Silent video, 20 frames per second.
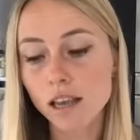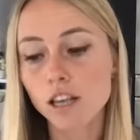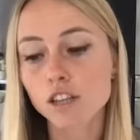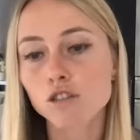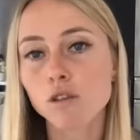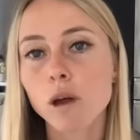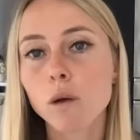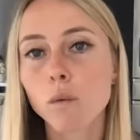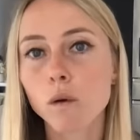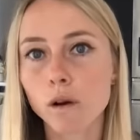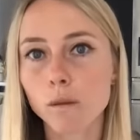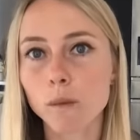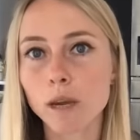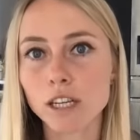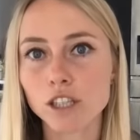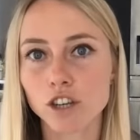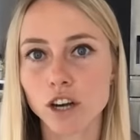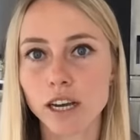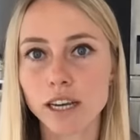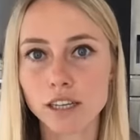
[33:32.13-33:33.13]
So I want to
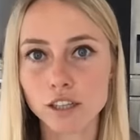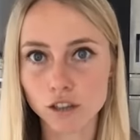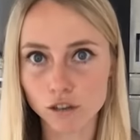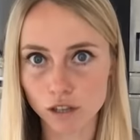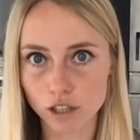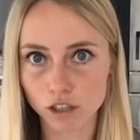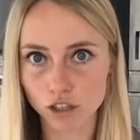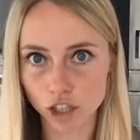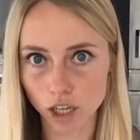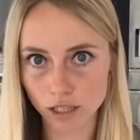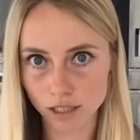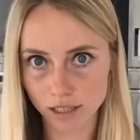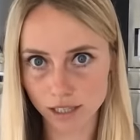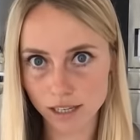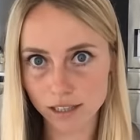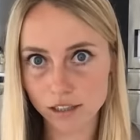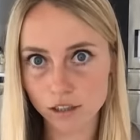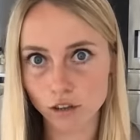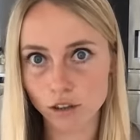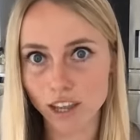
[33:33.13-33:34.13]
make sure I can do this
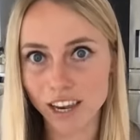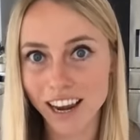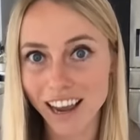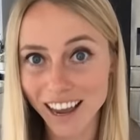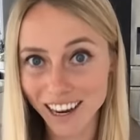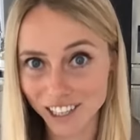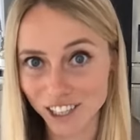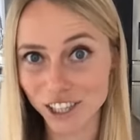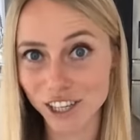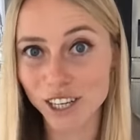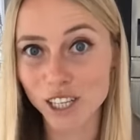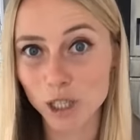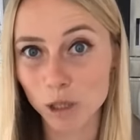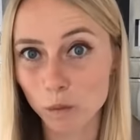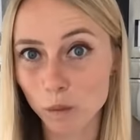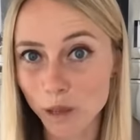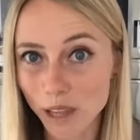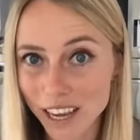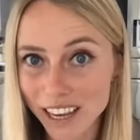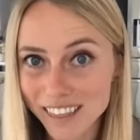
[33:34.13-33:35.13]
justice so that I actually
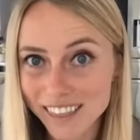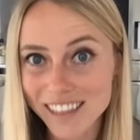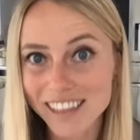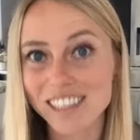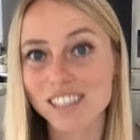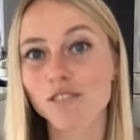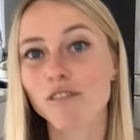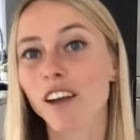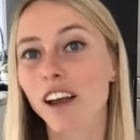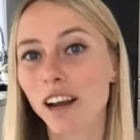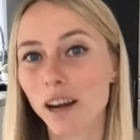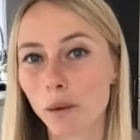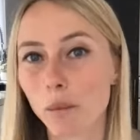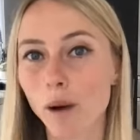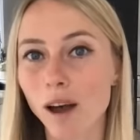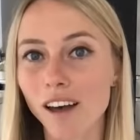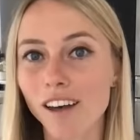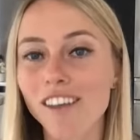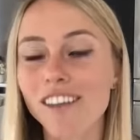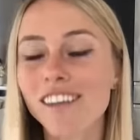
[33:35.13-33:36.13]
explain this very
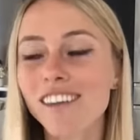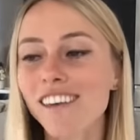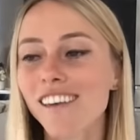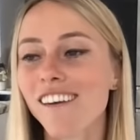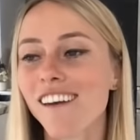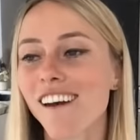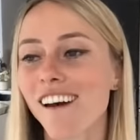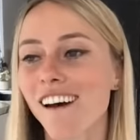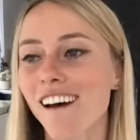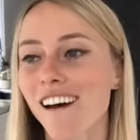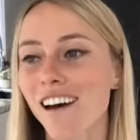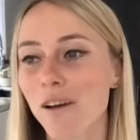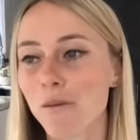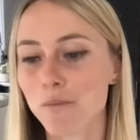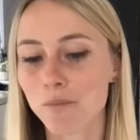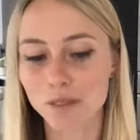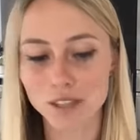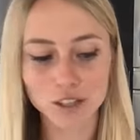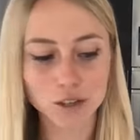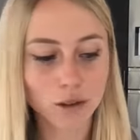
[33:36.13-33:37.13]
well
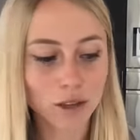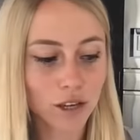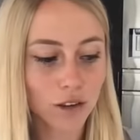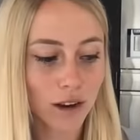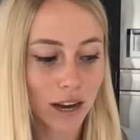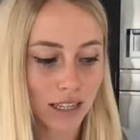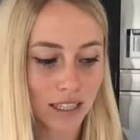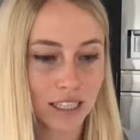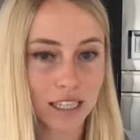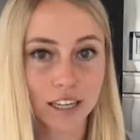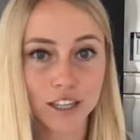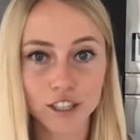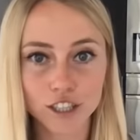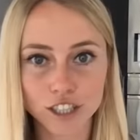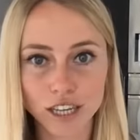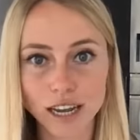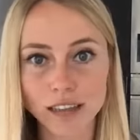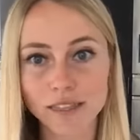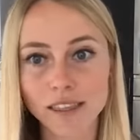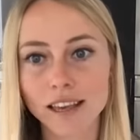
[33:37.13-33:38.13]
um, so that you guys can
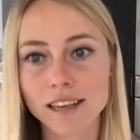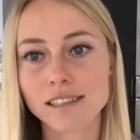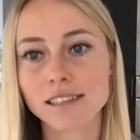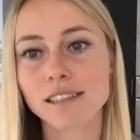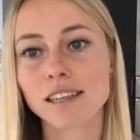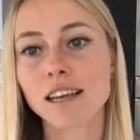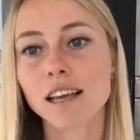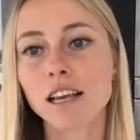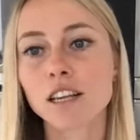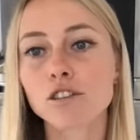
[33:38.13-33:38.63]
understand this.